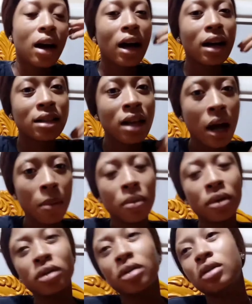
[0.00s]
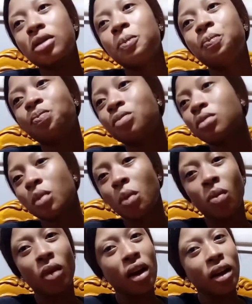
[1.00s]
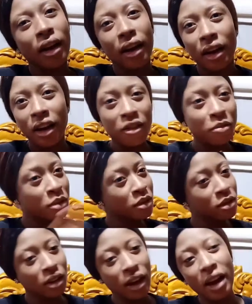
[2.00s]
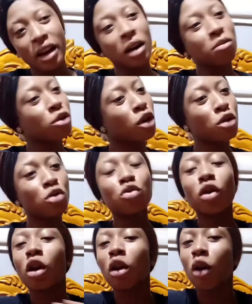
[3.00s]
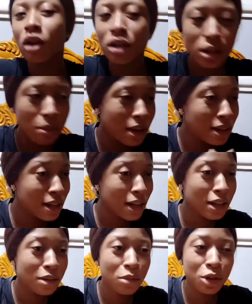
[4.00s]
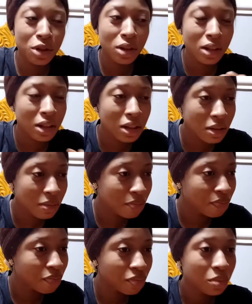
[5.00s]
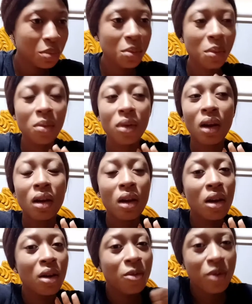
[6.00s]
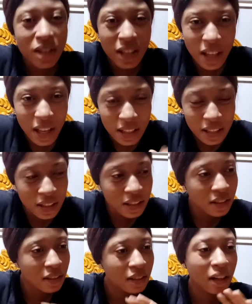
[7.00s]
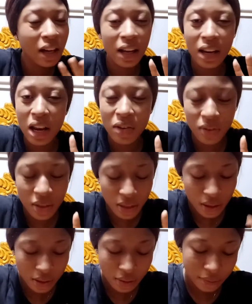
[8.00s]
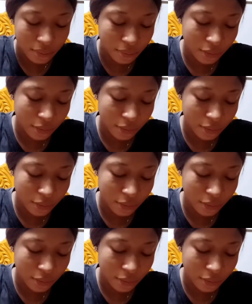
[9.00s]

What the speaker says: has happened. I'm going through a lot mentally, emotionally, physically, and everything.